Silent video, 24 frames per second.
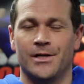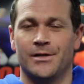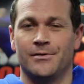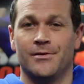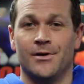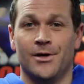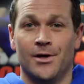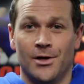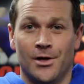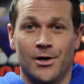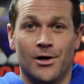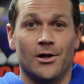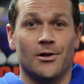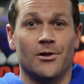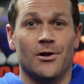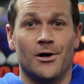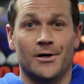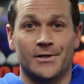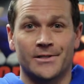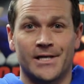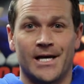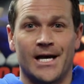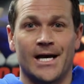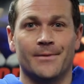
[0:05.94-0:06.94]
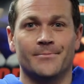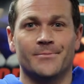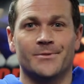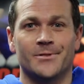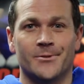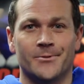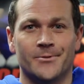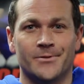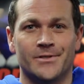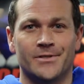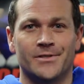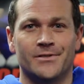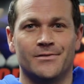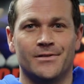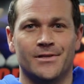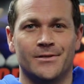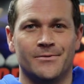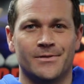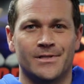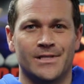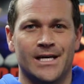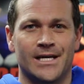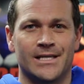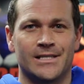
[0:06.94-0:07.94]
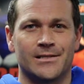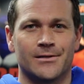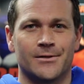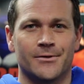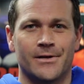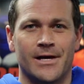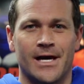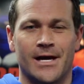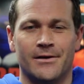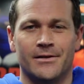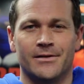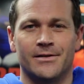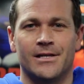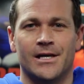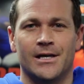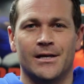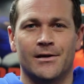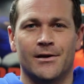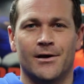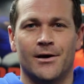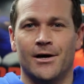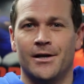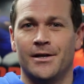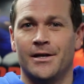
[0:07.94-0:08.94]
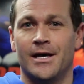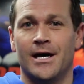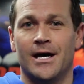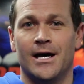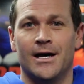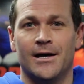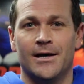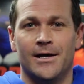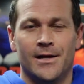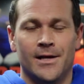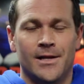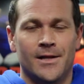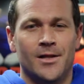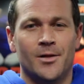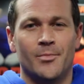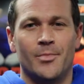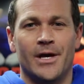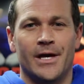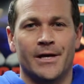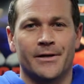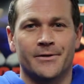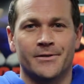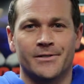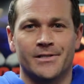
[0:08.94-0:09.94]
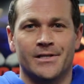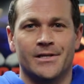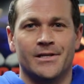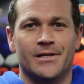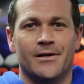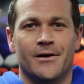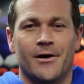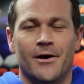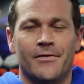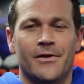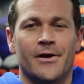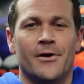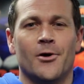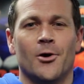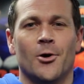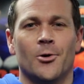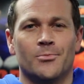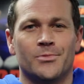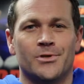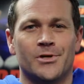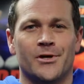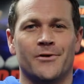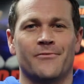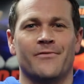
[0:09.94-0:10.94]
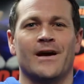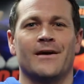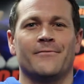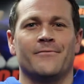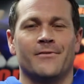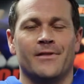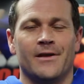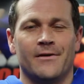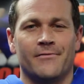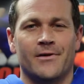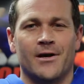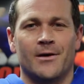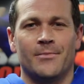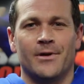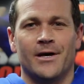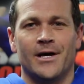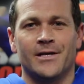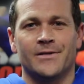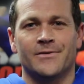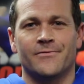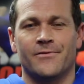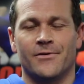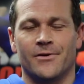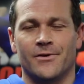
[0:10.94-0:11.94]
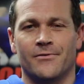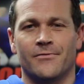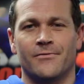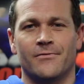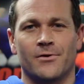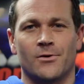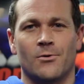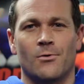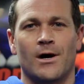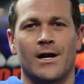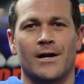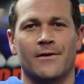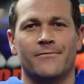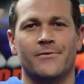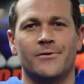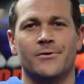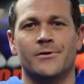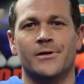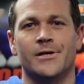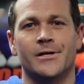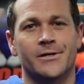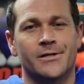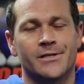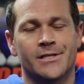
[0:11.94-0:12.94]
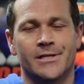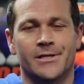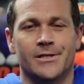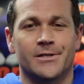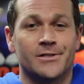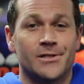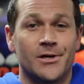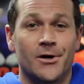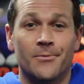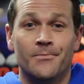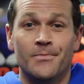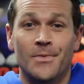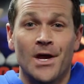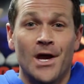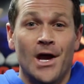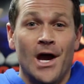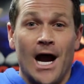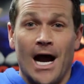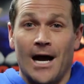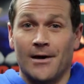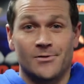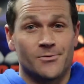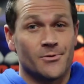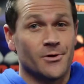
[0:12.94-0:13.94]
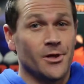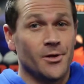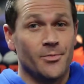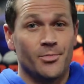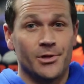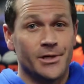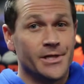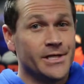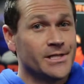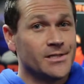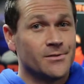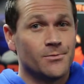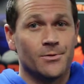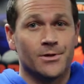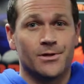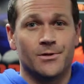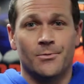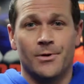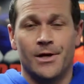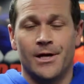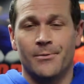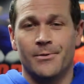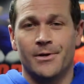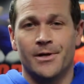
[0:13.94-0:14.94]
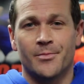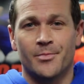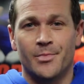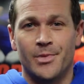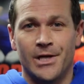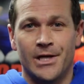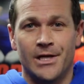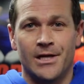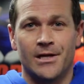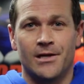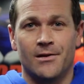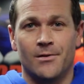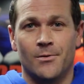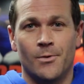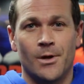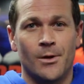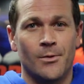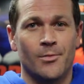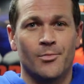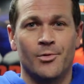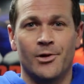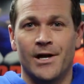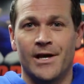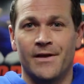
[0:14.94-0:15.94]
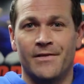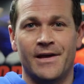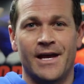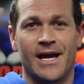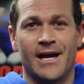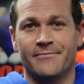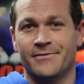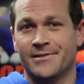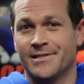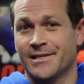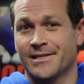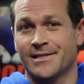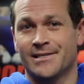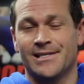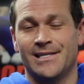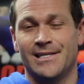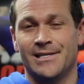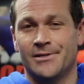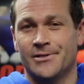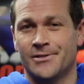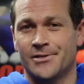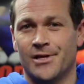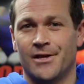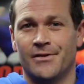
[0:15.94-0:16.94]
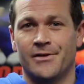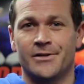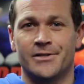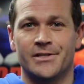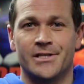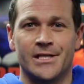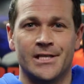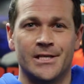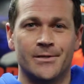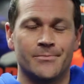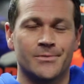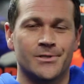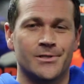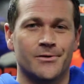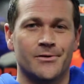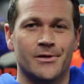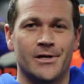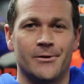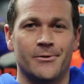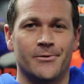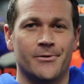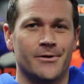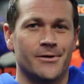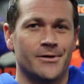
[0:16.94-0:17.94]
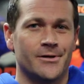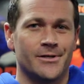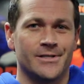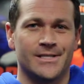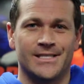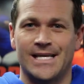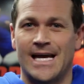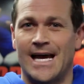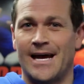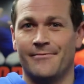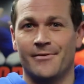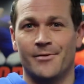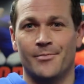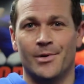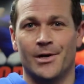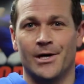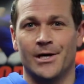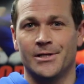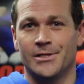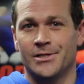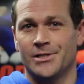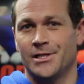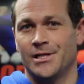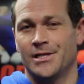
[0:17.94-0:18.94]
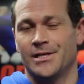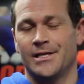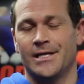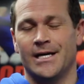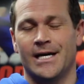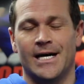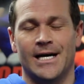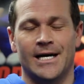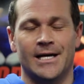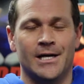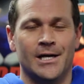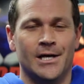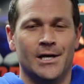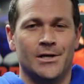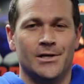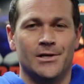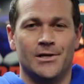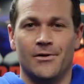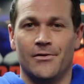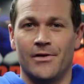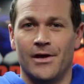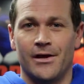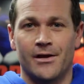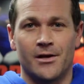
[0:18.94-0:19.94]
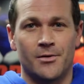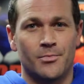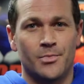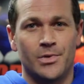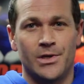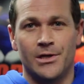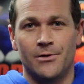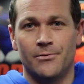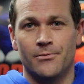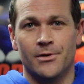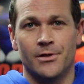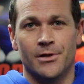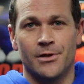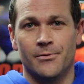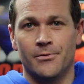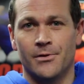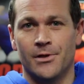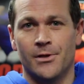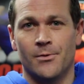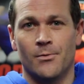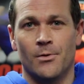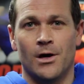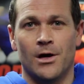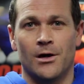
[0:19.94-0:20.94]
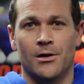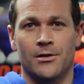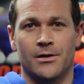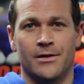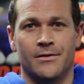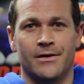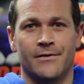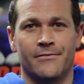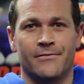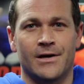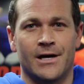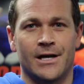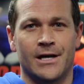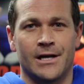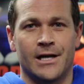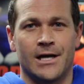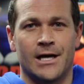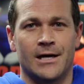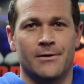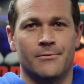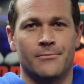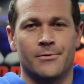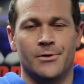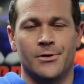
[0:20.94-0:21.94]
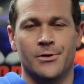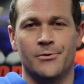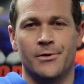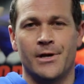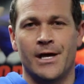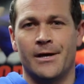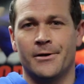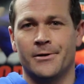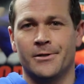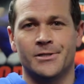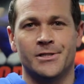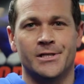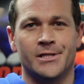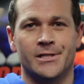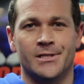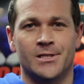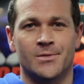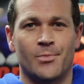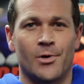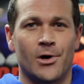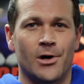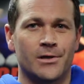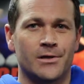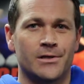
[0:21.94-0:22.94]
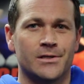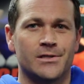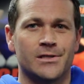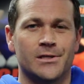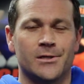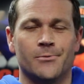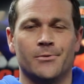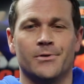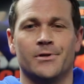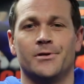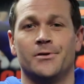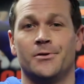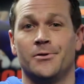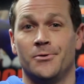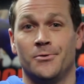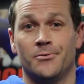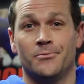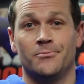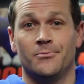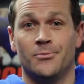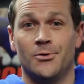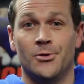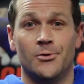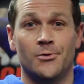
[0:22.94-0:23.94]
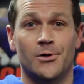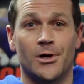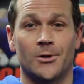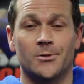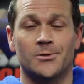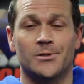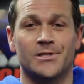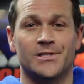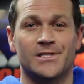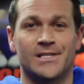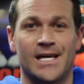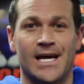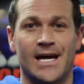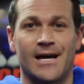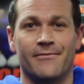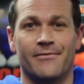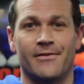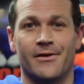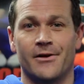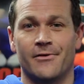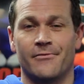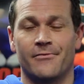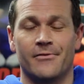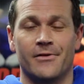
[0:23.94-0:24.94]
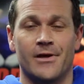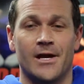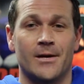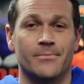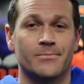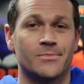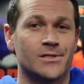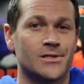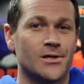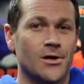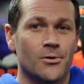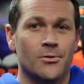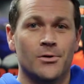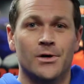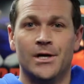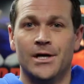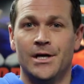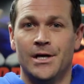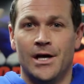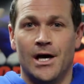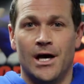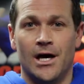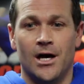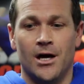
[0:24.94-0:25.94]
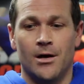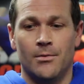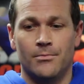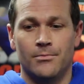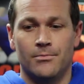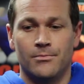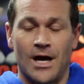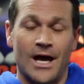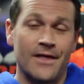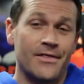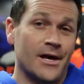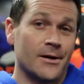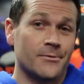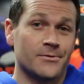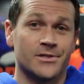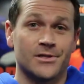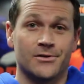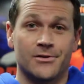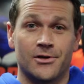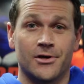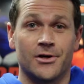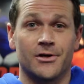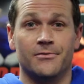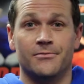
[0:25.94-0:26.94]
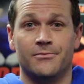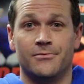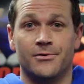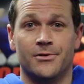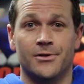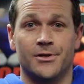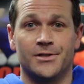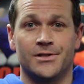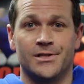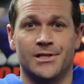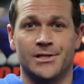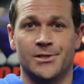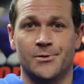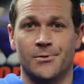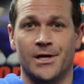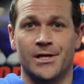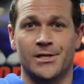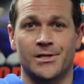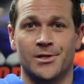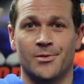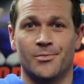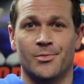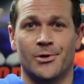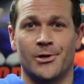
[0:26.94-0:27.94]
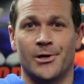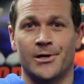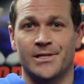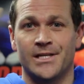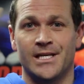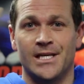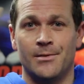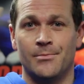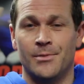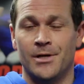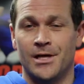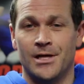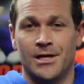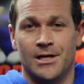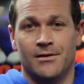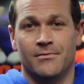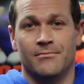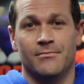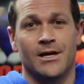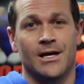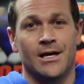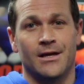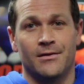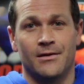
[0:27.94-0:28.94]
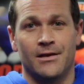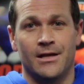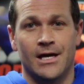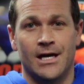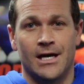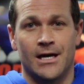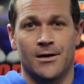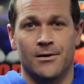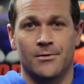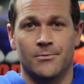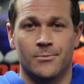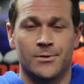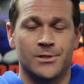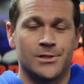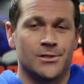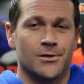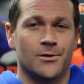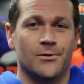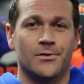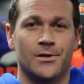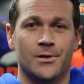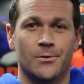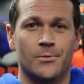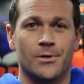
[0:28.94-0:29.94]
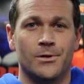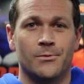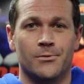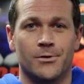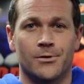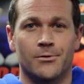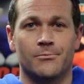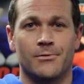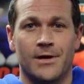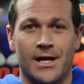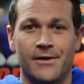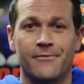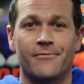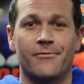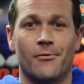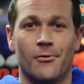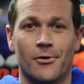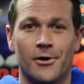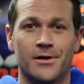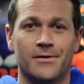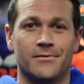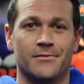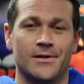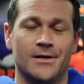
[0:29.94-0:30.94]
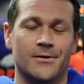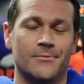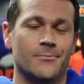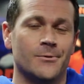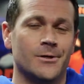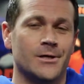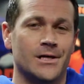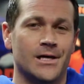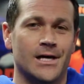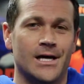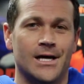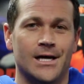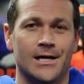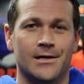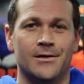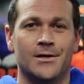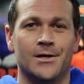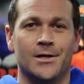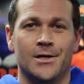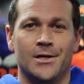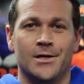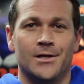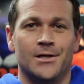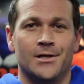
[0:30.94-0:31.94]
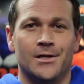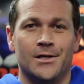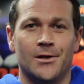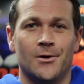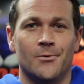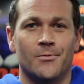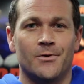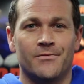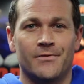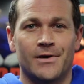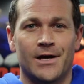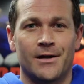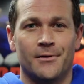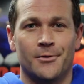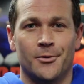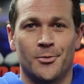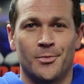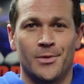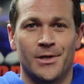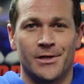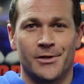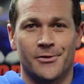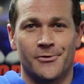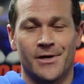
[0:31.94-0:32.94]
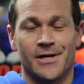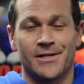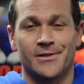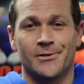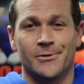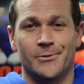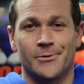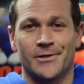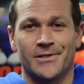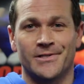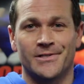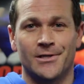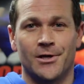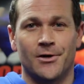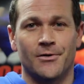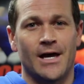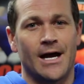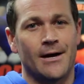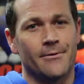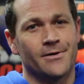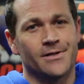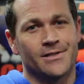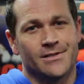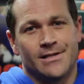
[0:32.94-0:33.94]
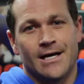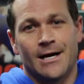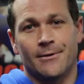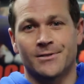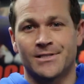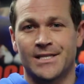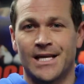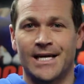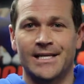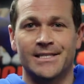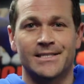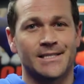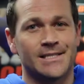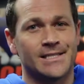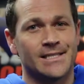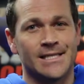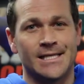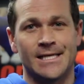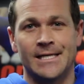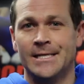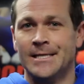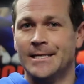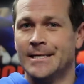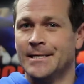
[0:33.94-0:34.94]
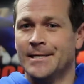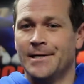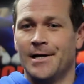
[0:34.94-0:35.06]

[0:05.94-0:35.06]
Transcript: in a long time, so it was, it was nice to go down and take on uh, the Bengals on their home turf after they've come to us for, for quite a few years here. So I was really pleased with the way we competed and the way we played. They have six seniors on their team, so they were a savvy bunch, and uh, you know they compete really, really well, and they've kind of got renewed energy and spark this year with a new new coaching staff there for them. So um, I thought it was a good good situation to put our team in, and, and uh, we showed that we were ready for it and that we, uh, you know, we've got a little bit of grit to us. So that was that was nice to see.